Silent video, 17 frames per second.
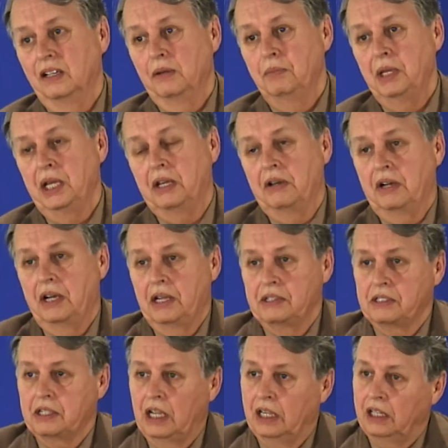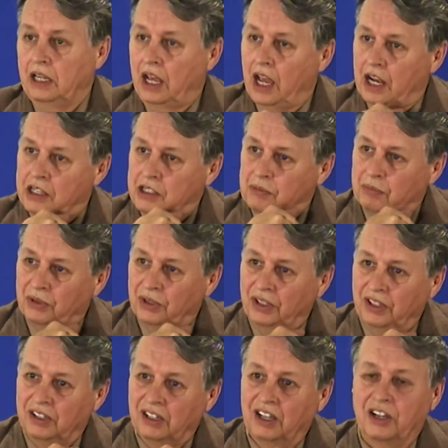because an
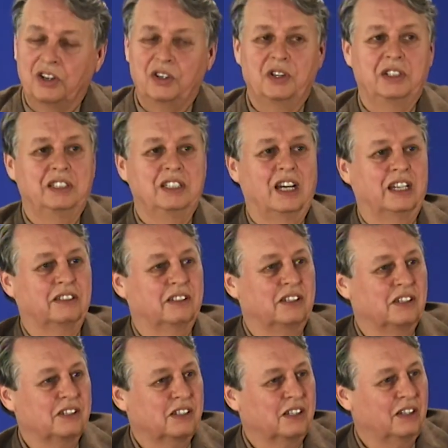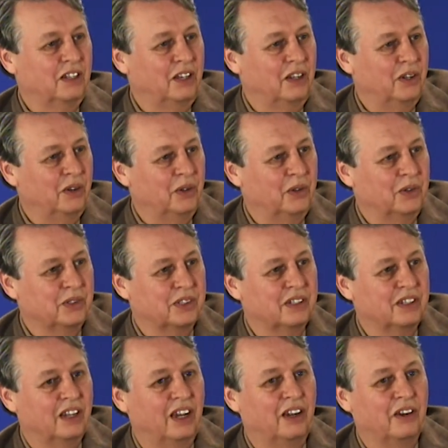expert could not
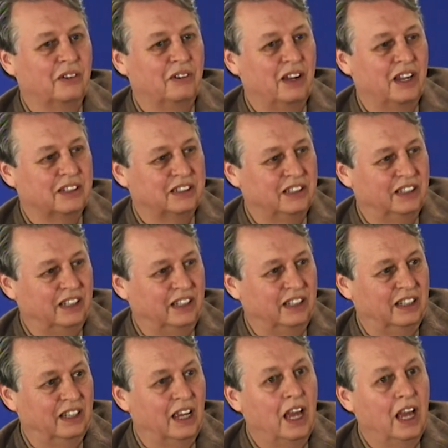disclose arete.